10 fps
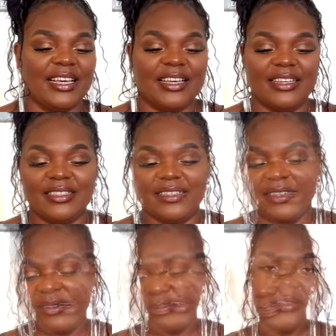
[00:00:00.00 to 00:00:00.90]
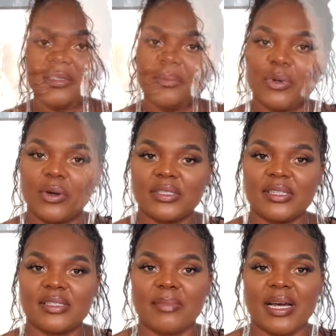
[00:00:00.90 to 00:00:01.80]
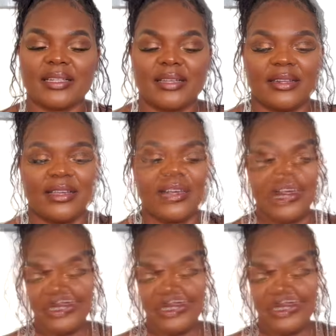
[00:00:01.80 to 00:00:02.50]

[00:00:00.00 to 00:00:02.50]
And the box is magnetic.